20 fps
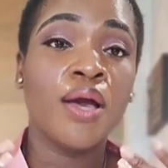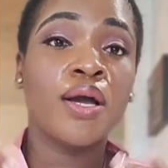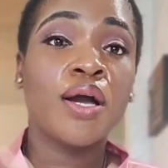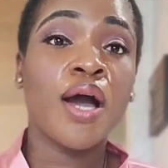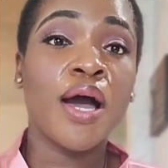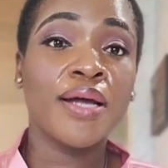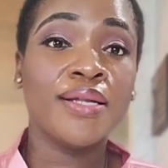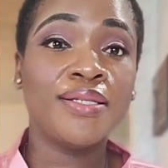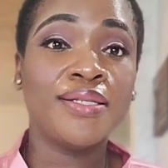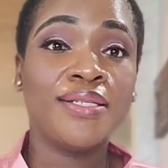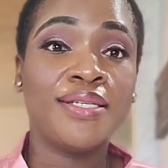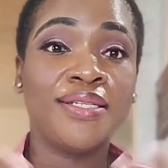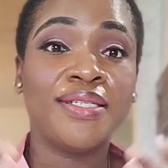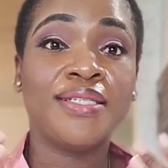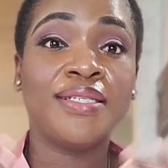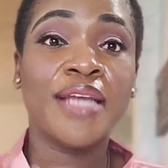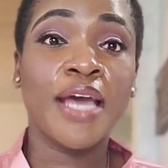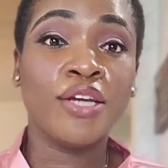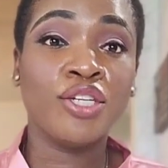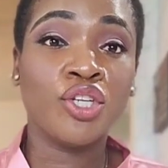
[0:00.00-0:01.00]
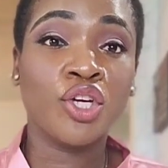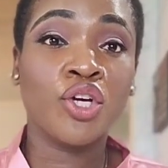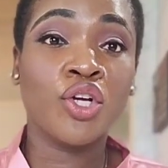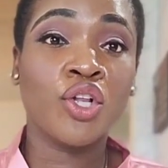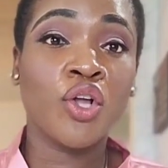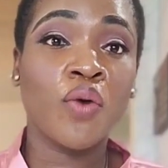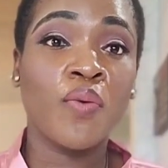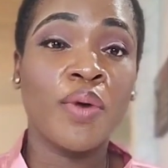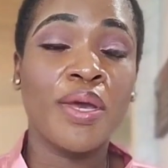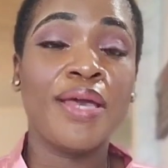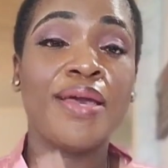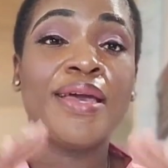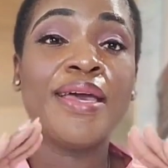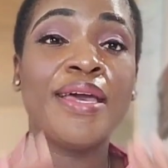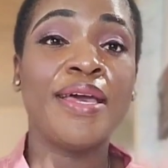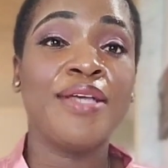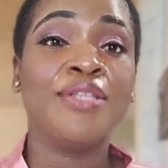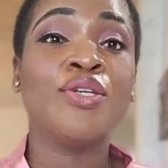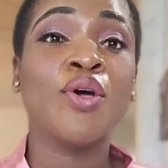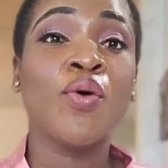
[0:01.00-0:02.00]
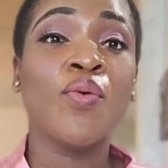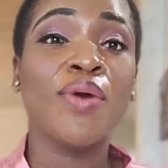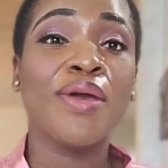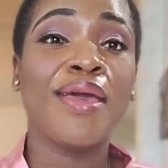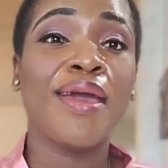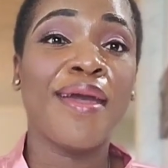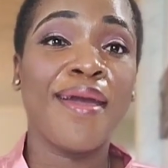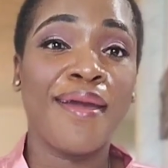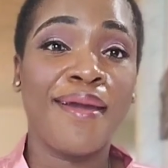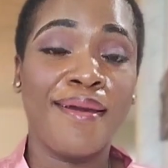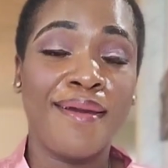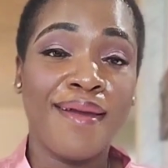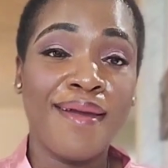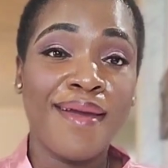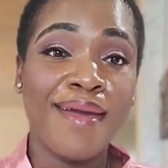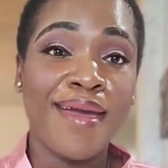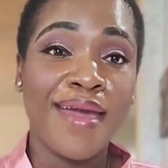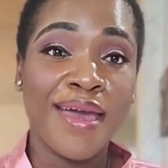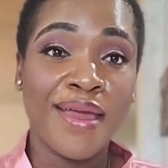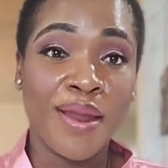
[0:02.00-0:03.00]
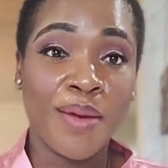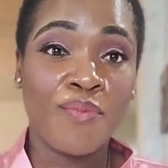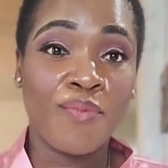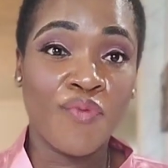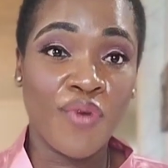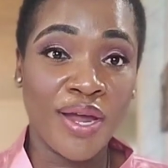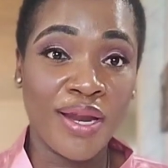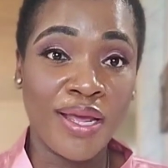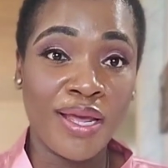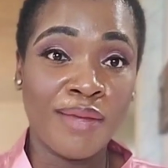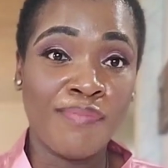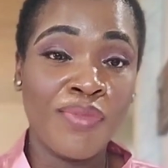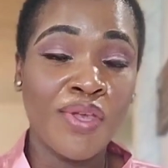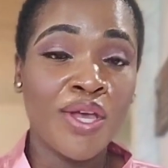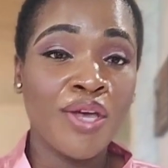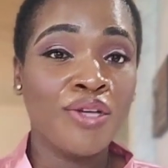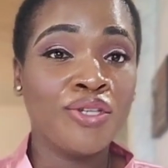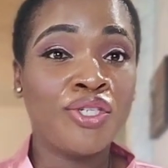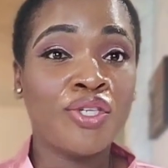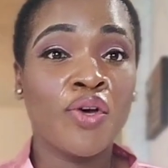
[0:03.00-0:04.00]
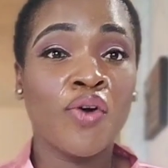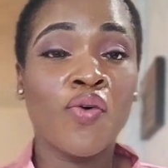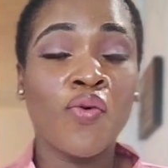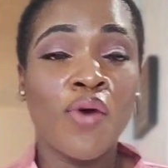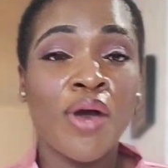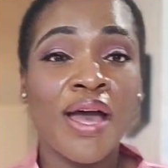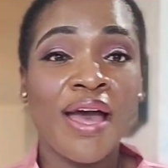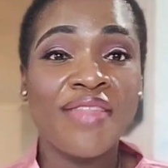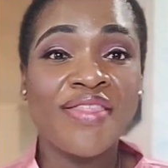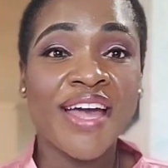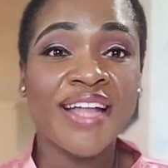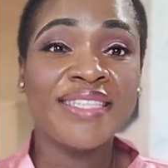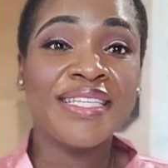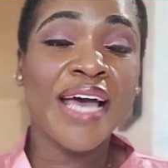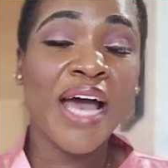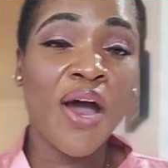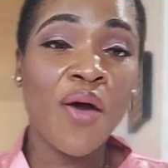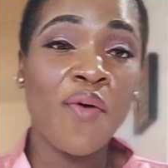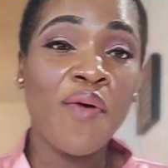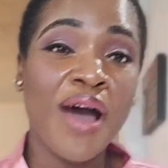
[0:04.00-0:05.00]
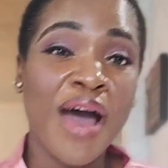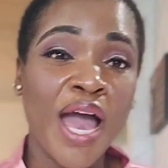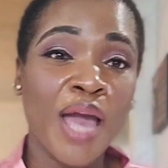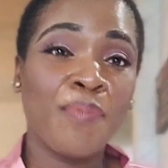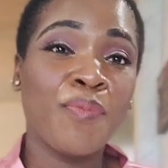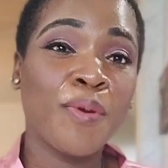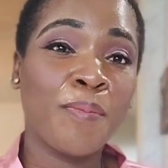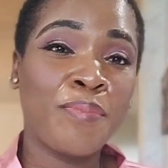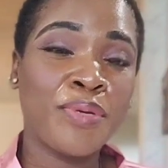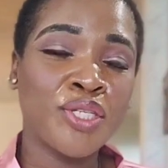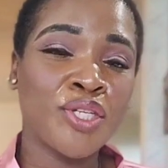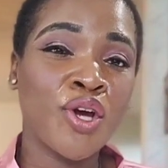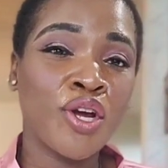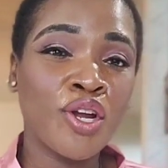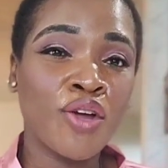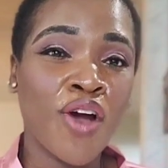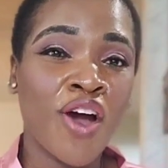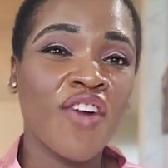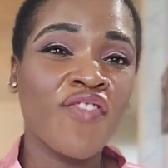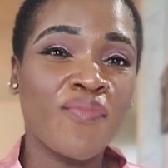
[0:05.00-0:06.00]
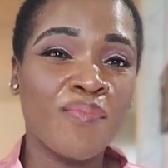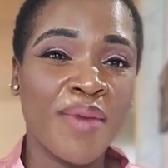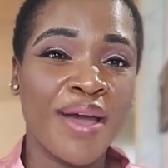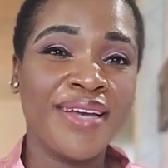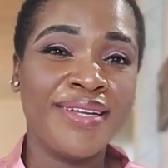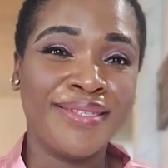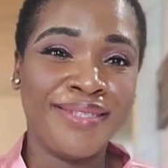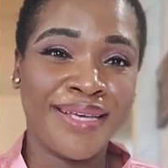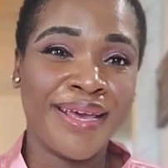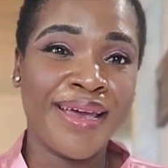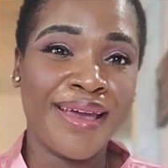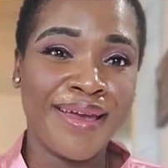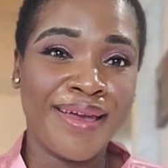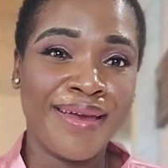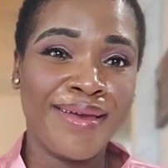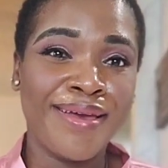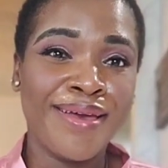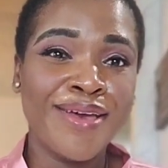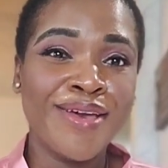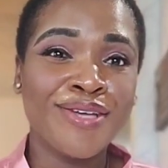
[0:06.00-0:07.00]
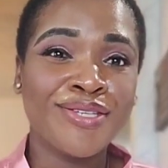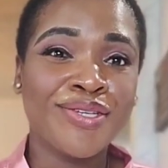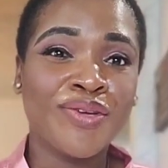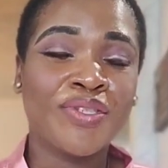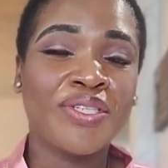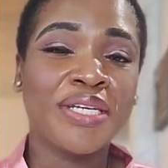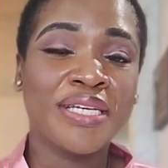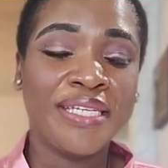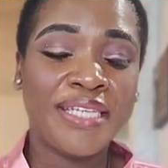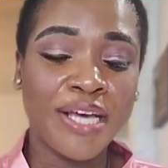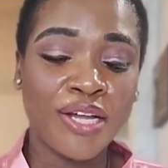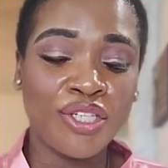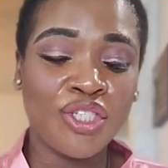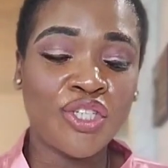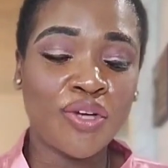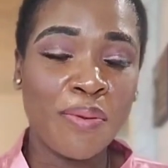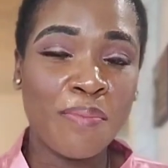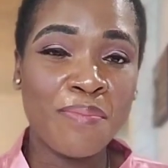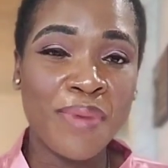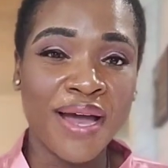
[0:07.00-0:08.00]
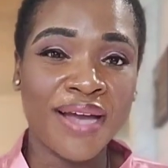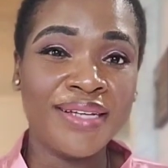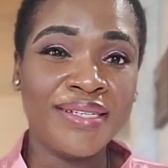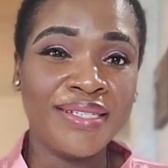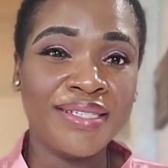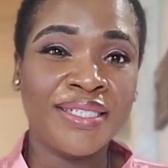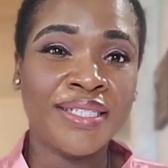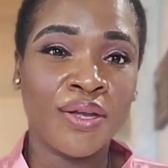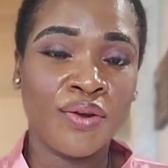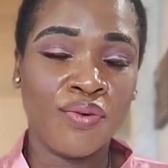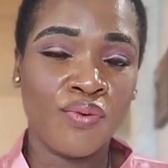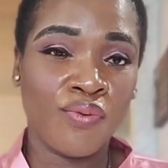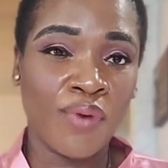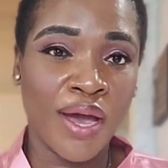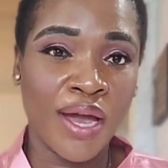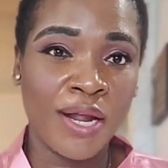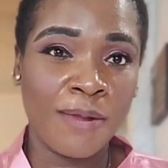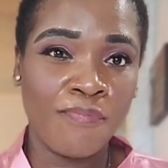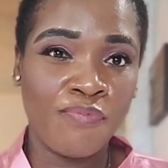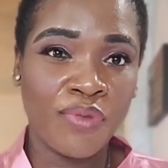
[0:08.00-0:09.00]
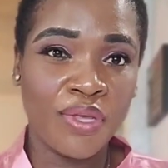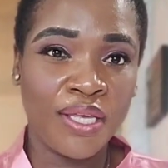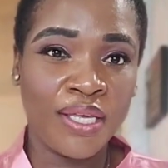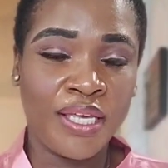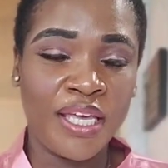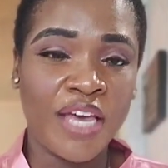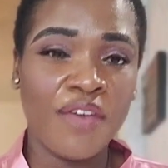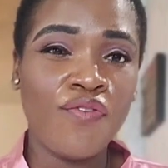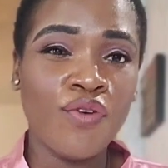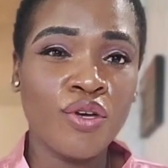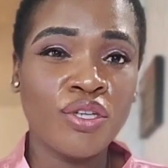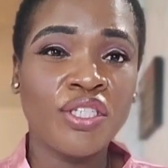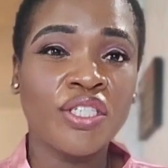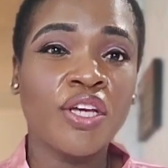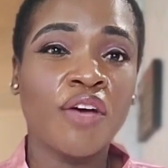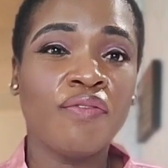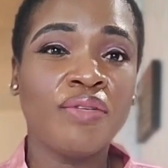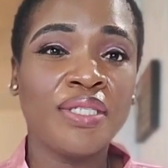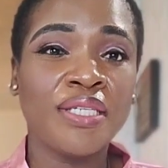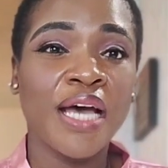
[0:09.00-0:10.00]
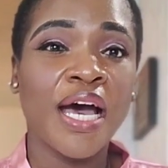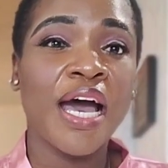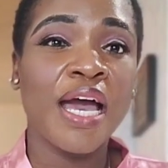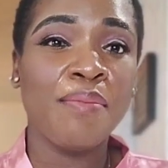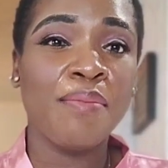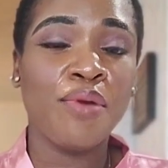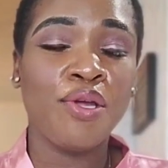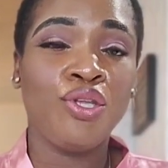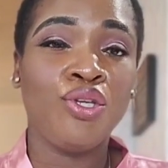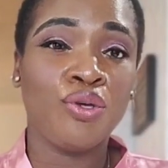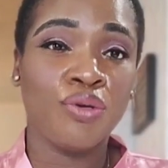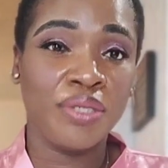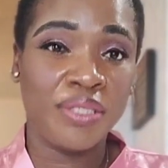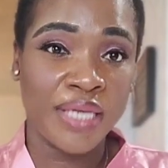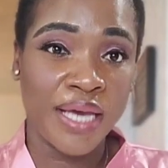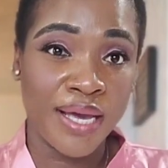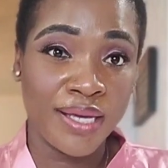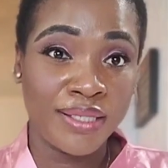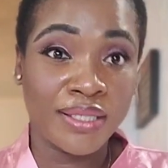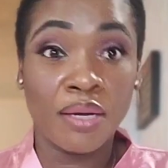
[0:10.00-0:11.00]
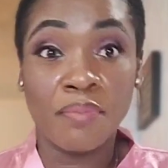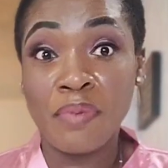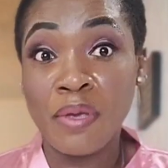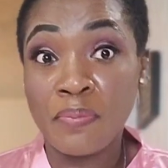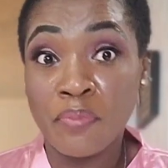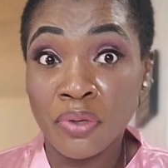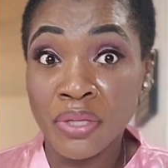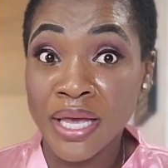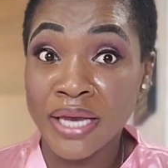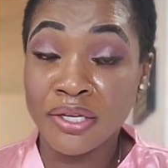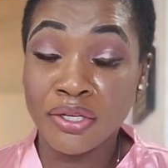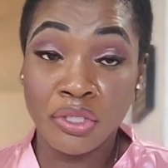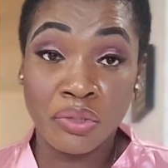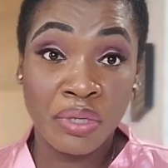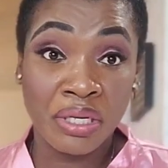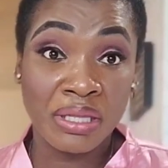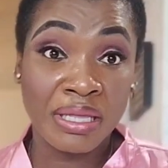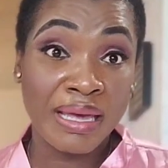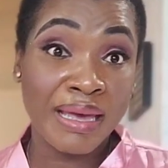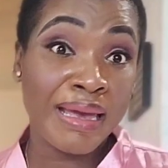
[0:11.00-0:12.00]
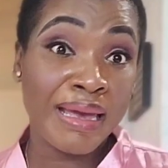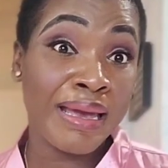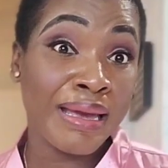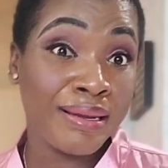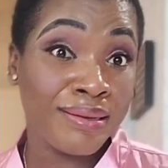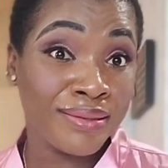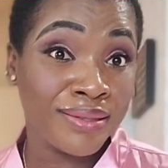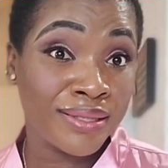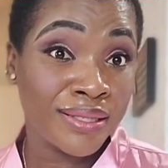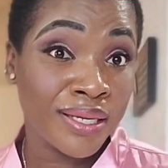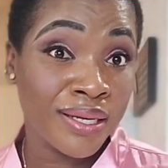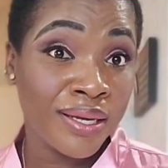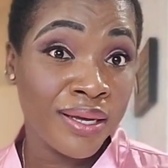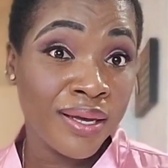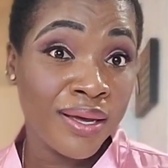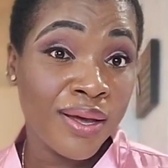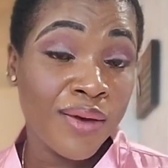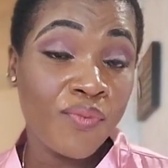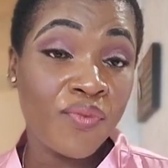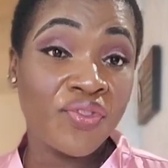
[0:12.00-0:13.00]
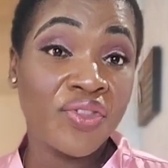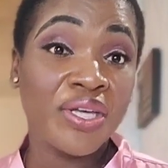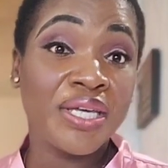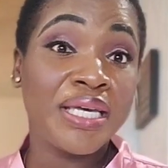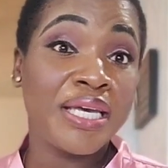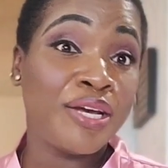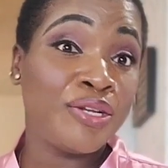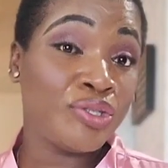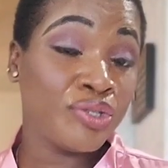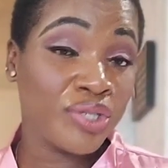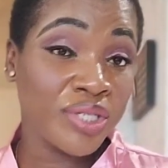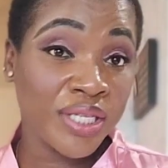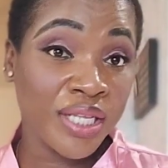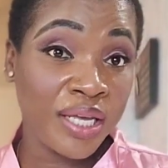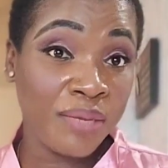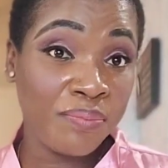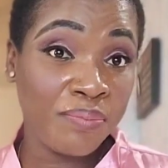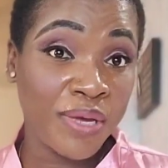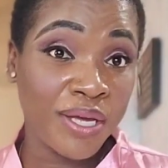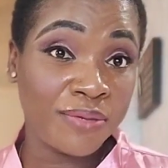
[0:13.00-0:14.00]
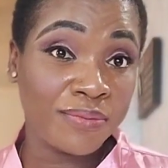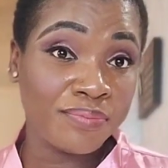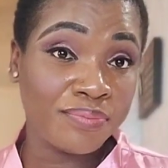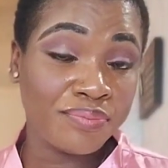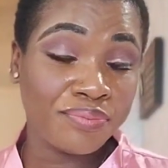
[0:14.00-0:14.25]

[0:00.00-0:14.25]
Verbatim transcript: Constance, Naija Khloe is okay and I'm ready. So that's how I start off my day. So to get your mindset right, give yourself time in your day. Some people like to do it at the end when the kids are sleeping.